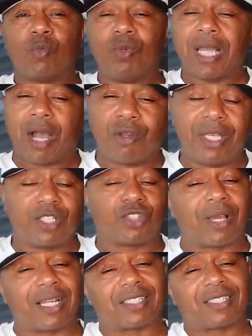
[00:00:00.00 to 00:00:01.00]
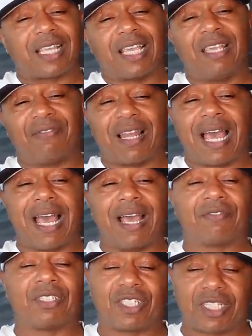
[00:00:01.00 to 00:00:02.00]
We out here trying to save
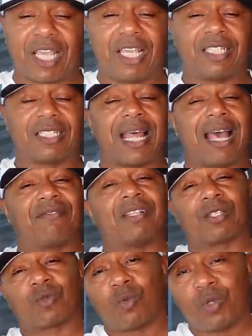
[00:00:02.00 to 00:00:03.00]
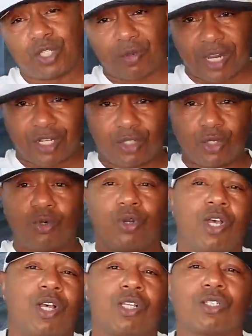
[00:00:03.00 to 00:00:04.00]
lives and change lives. That's what we're trying to
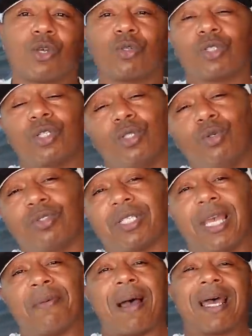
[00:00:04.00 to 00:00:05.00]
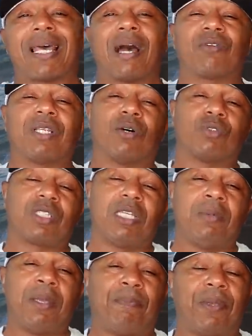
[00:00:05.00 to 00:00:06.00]
do so salute to everybody out there on
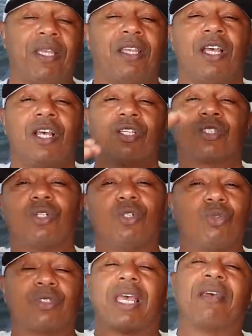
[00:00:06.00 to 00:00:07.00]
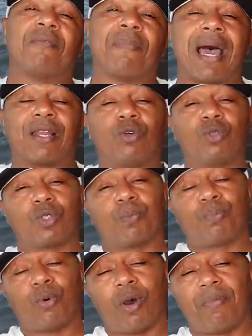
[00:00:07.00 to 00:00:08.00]
TBP. Salute to everybody who
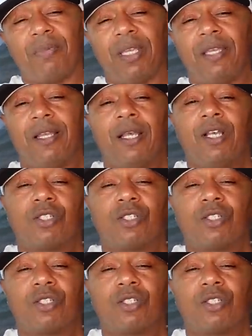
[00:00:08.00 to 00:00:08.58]
support me.